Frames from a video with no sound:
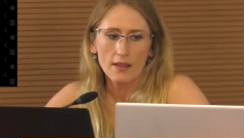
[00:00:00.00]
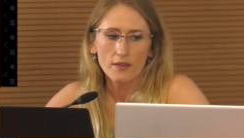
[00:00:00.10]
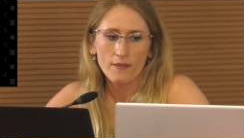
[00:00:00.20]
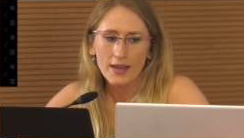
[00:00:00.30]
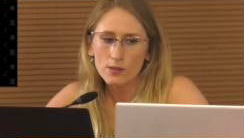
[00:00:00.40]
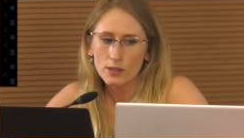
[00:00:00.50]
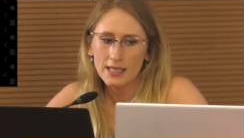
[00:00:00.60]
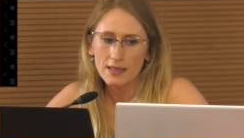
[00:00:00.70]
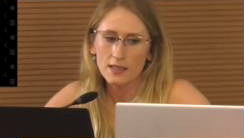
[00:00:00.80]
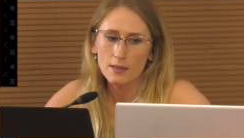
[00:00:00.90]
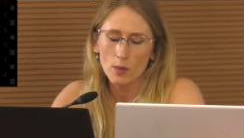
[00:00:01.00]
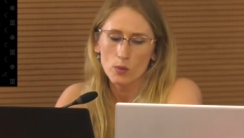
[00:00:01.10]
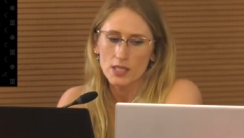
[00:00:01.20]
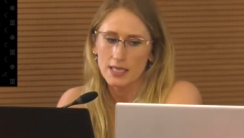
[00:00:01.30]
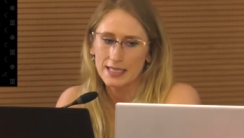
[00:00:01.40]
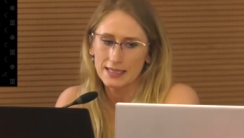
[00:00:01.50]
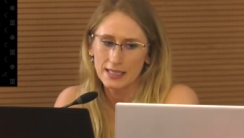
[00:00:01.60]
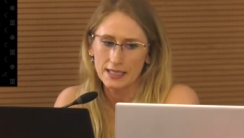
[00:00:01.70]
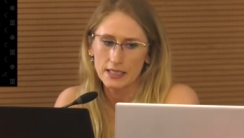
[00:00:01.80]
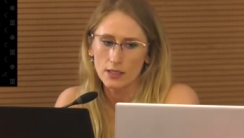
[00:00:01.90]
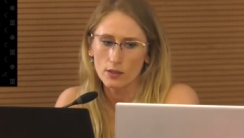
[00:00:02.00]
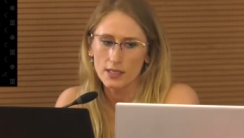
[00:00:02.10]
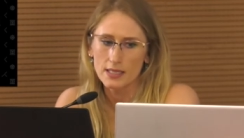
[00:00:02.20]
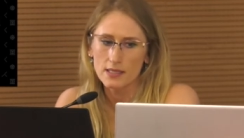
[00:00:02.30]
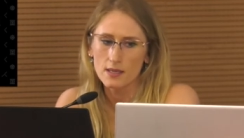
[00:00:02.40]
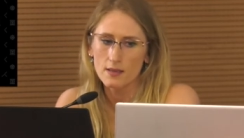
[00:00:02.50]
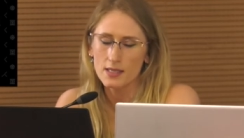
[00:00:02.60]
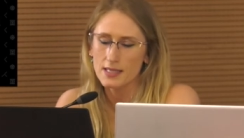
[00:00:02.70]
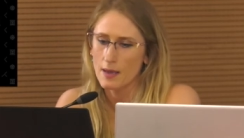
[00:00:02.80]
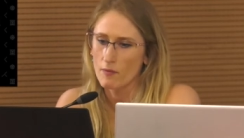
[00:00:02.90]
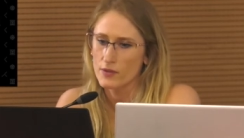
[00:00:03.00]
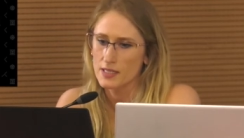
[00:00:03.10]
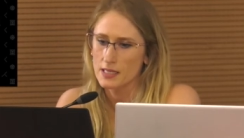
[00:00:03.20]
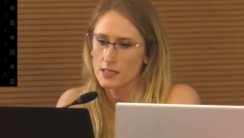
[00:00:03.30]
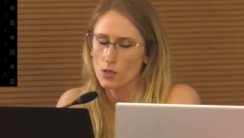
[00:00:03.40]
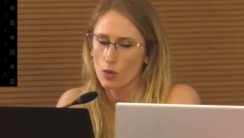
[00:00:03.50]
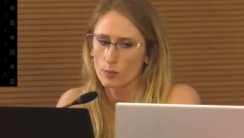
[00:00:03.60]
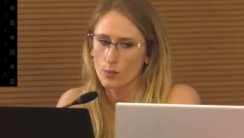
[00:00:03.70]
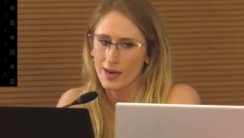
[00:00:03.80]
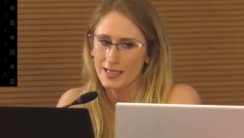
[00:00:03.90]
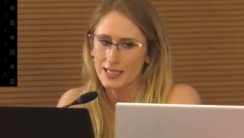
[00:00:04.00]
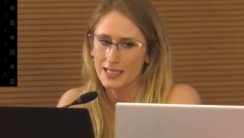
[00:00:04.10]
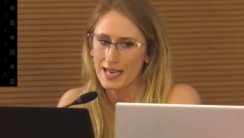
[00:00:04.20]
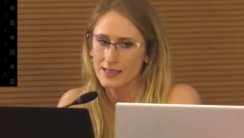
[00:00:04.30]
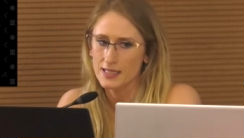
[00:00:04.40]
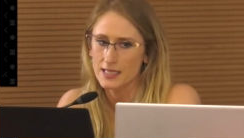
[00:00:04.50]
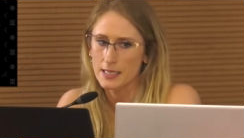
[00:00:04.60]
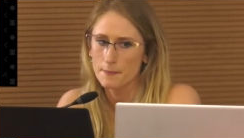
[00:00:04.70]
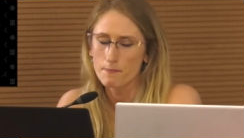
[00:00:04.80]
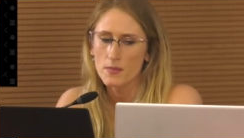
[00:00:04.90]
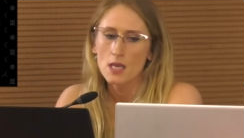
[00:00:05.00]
And the final key theme I want to highlight here is this emphasis on practicality.